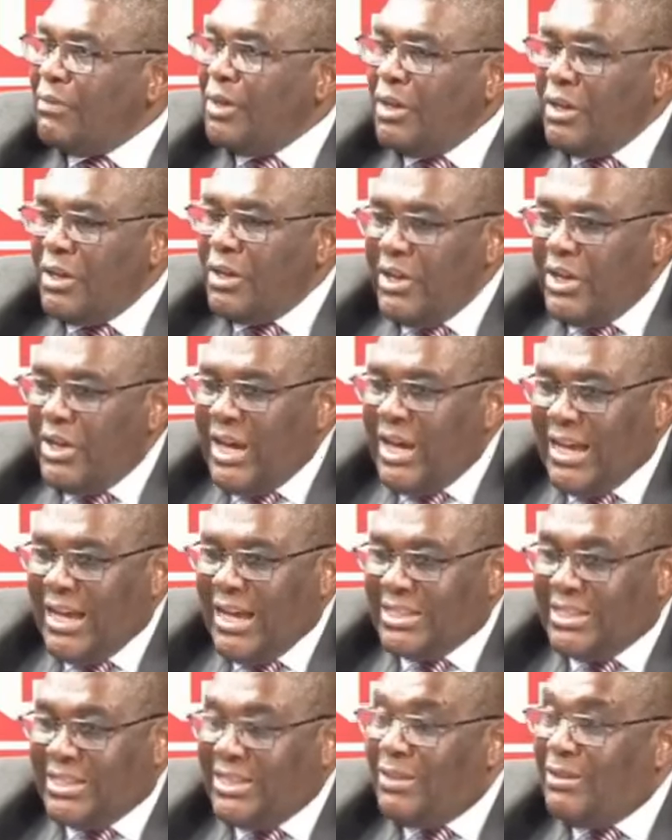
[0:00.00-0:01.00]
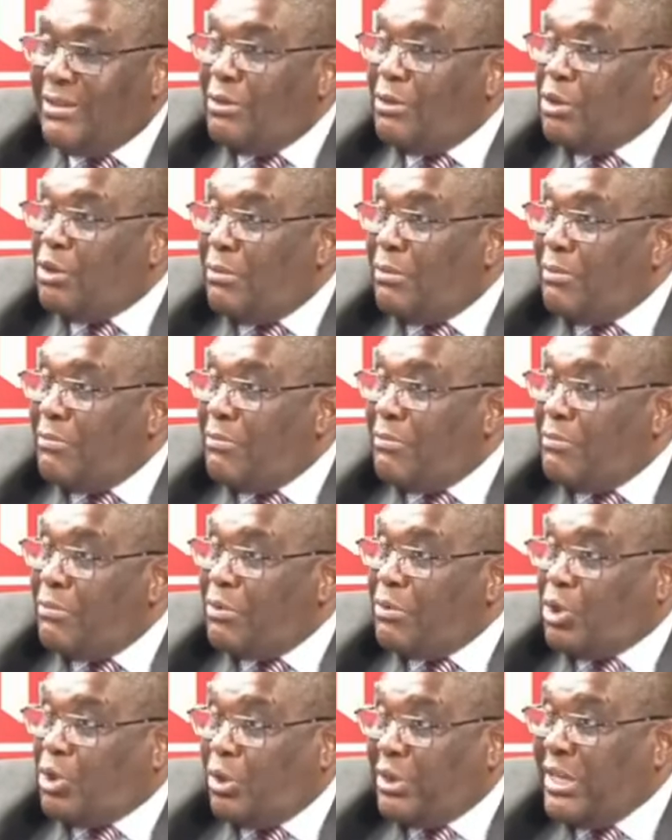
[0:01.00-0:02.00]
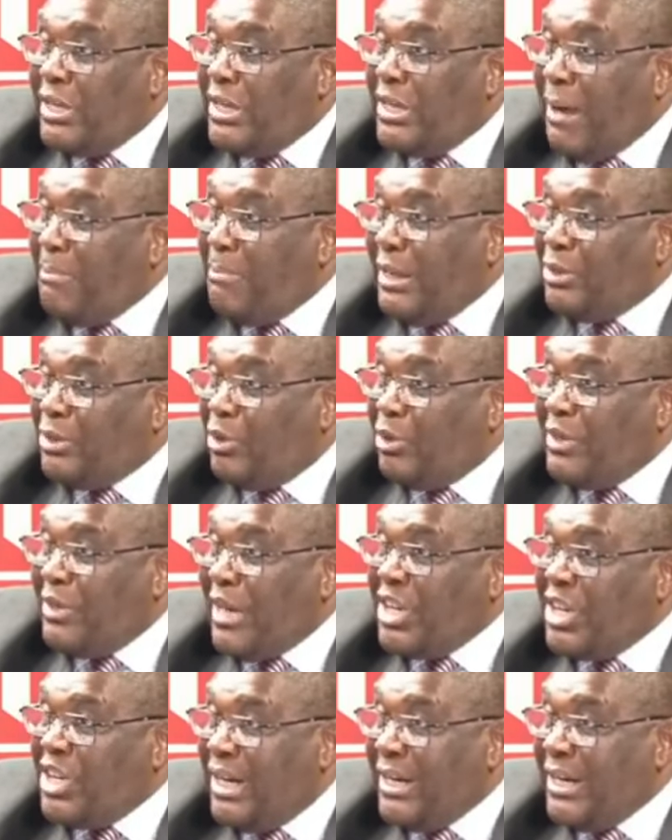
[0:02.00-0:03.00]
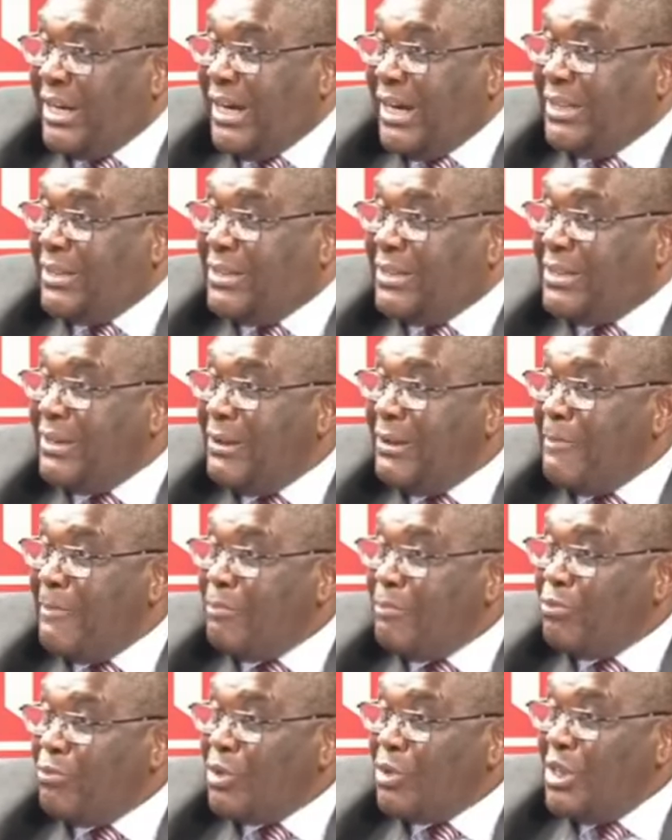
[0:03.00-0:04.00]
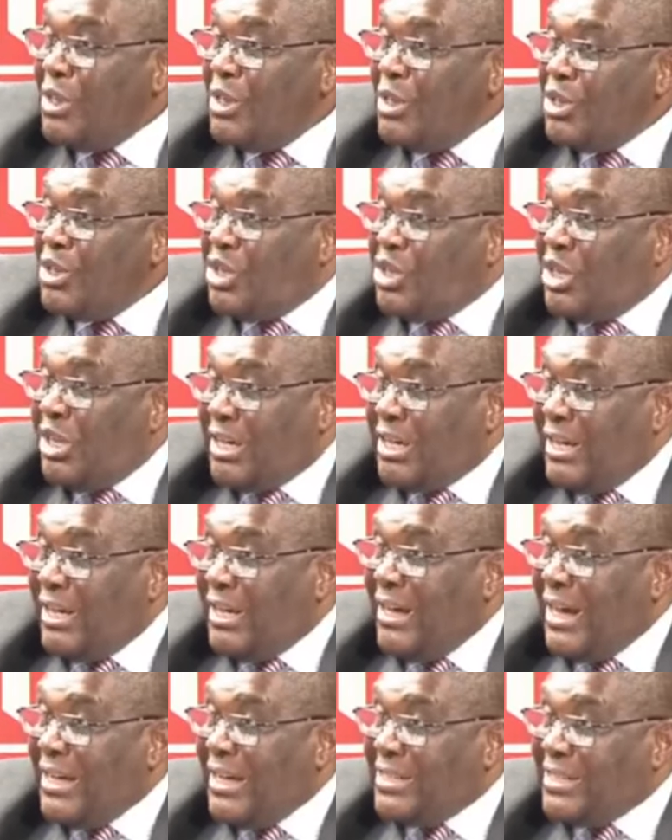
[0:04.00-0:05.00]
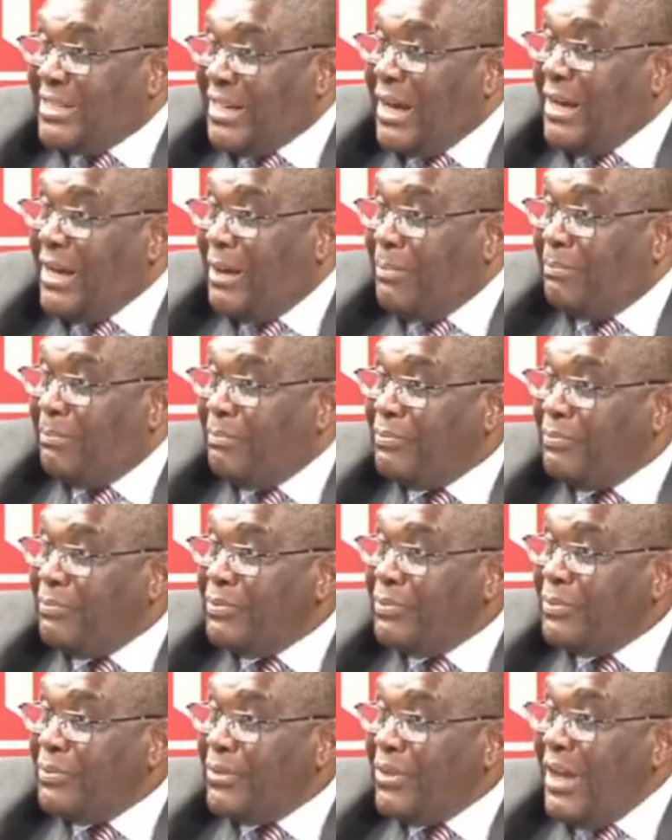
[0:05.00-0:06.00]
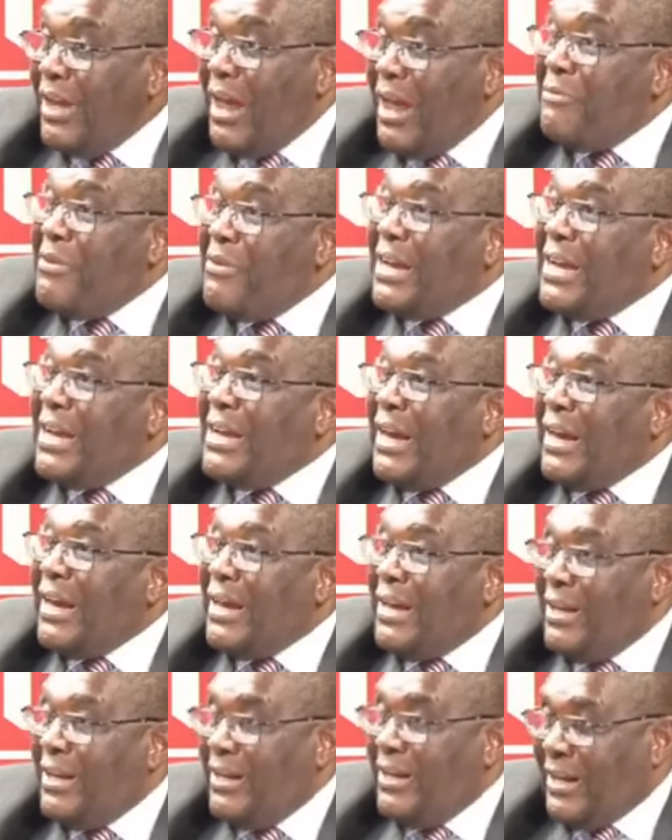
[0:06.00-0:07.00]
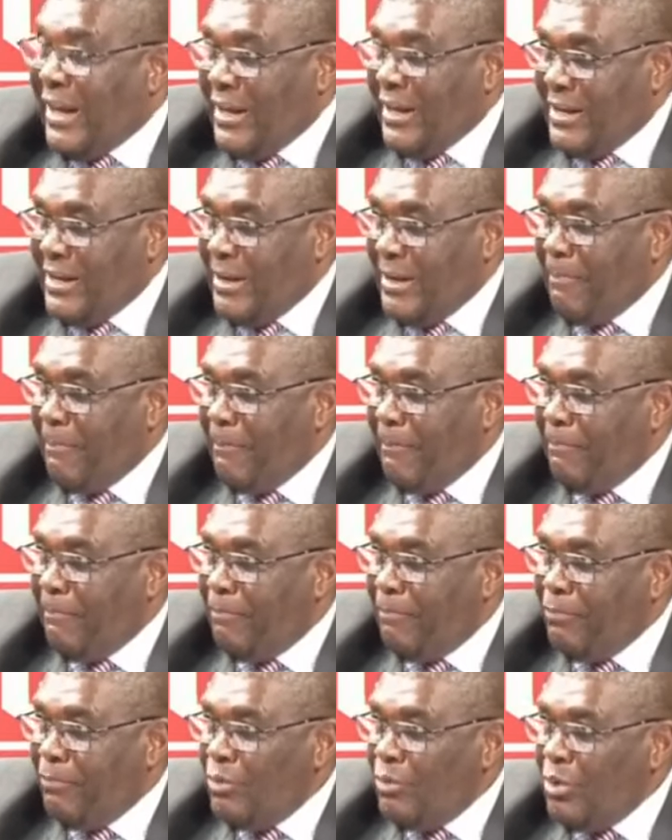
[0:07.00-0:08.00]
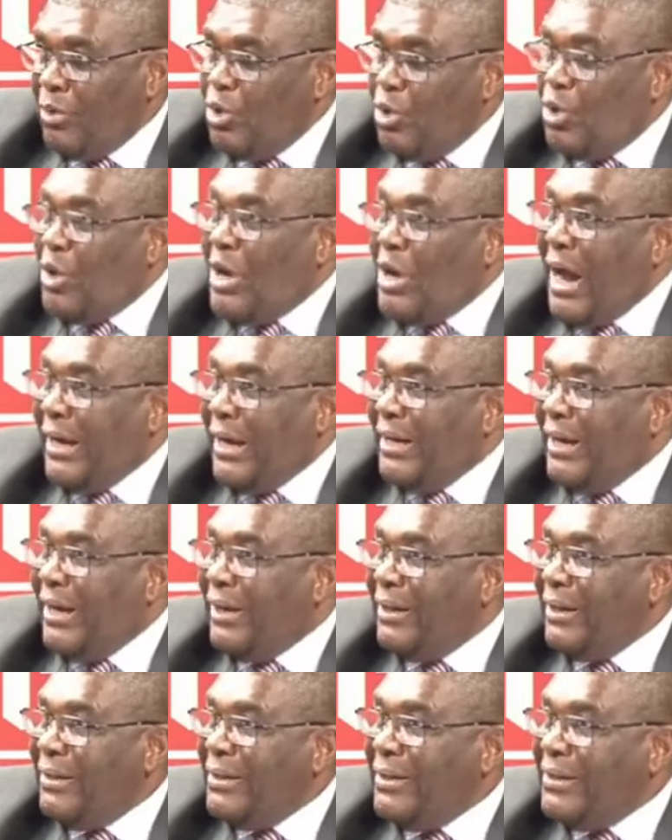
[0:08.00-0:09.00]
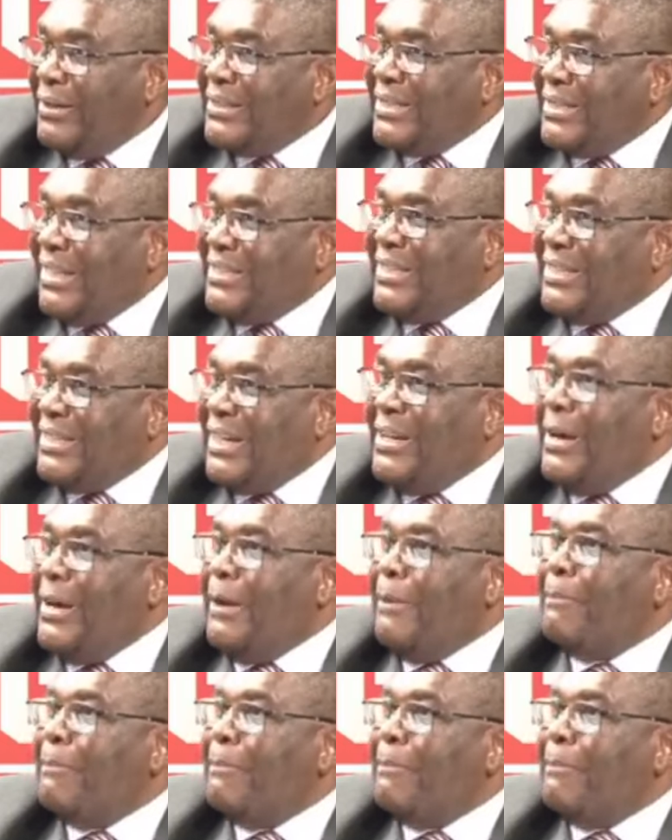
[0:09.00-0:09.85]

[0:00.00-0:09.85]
He has huge numbers of Nigerians seeking asylum every day in Kenya, Uganda, Tanzania.